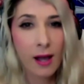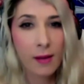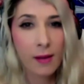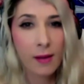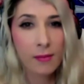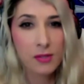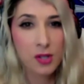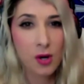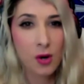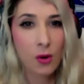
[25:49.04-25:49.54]

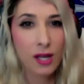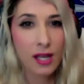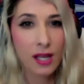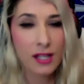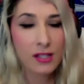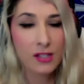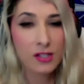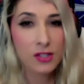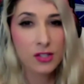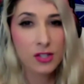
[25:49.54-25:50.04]
So
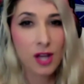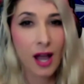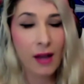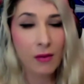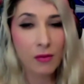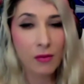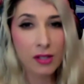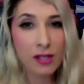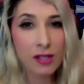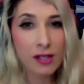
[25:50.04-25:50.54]
I
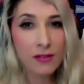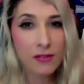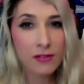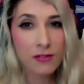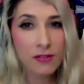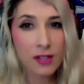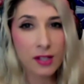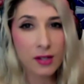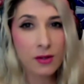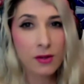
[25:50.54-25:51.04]
really
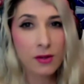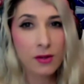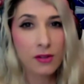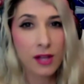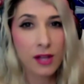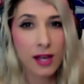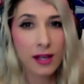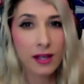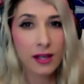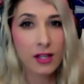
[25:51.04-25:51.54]
feel
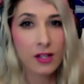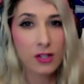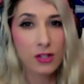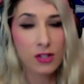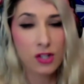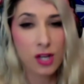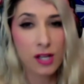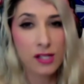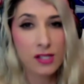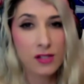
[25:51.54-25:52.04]
like it's
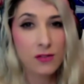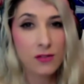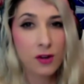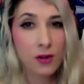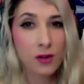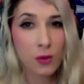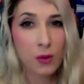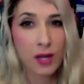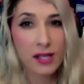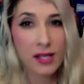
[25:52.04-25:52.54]
just
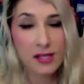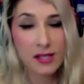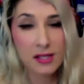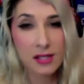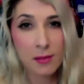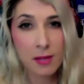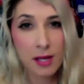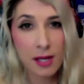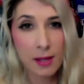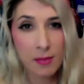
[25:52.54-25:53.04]
further ways to
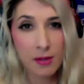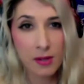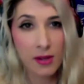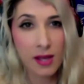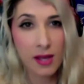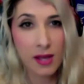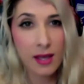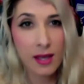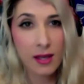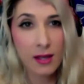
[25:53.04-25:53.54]

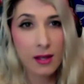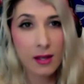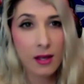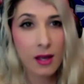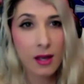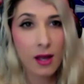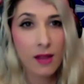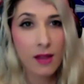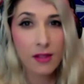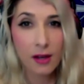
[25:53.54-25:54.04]
manipulate
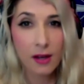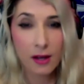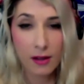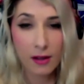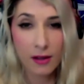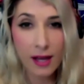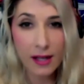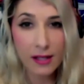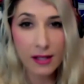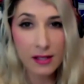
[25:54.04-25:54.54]
the
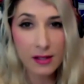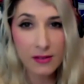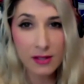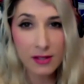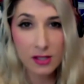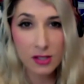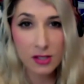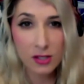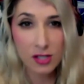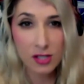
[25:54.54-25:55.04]
collective
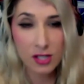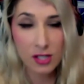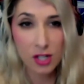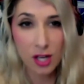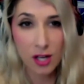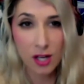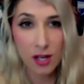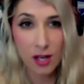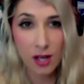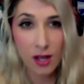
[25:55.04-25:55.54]
into the
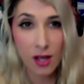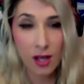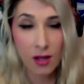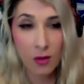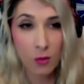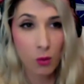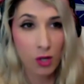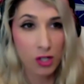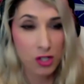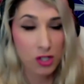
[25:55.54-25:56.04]
agenda in
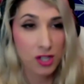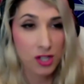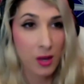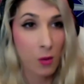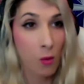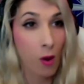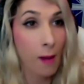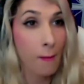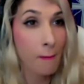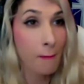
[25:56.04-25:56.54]
which they
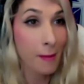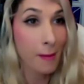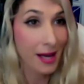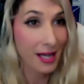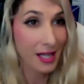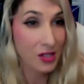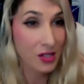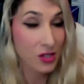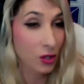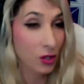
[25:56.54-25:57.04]
want
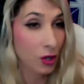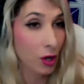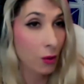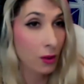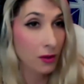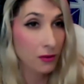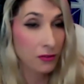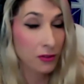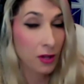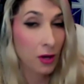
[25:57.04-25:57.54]
money to go and
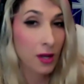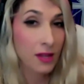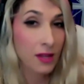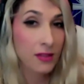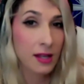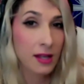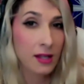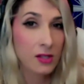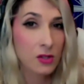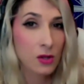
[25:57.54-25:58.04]
flow. I
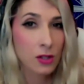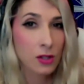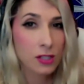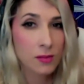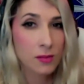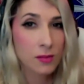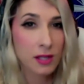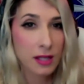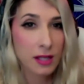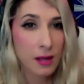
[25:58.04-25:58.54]
think it's
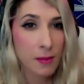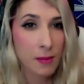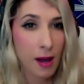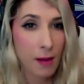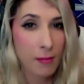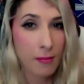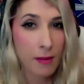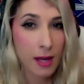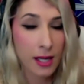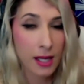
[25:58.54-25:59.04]
ultimately about
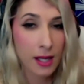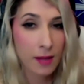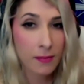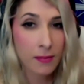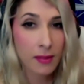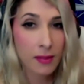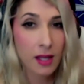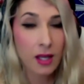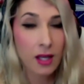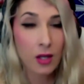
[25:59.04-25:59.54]
money
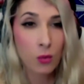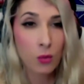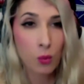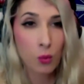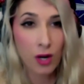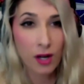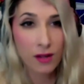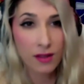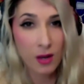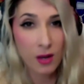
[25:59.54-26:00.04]
and
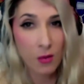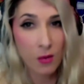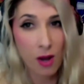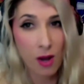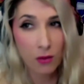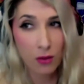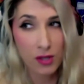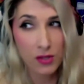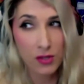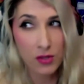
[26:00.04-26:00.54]
where they want
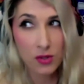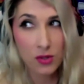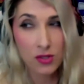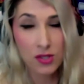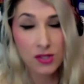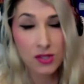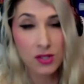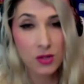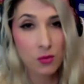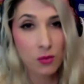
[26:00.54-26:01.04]

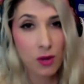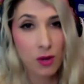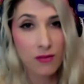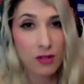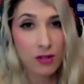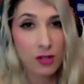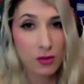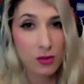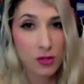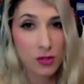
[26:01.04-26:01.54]
resources and
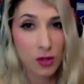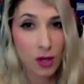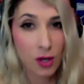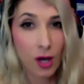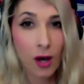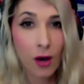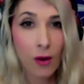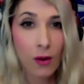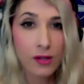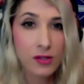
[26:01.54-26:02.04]
revenue to
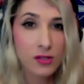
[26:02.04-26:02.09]
go. And